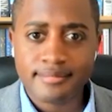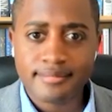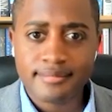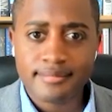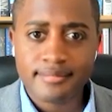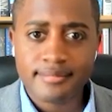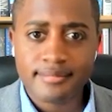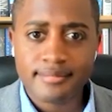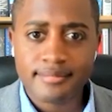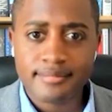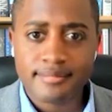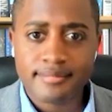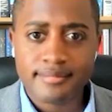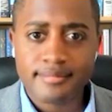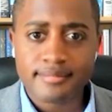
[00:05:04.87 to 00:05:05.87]

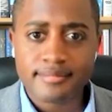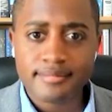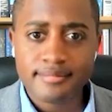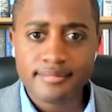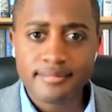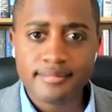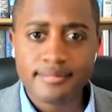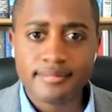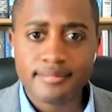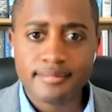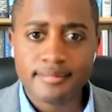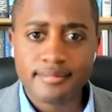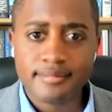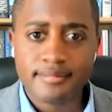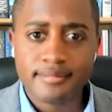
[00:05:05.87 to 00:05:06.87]

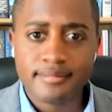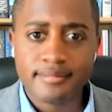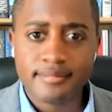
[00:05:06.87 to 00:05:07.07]
This person isn't speaking.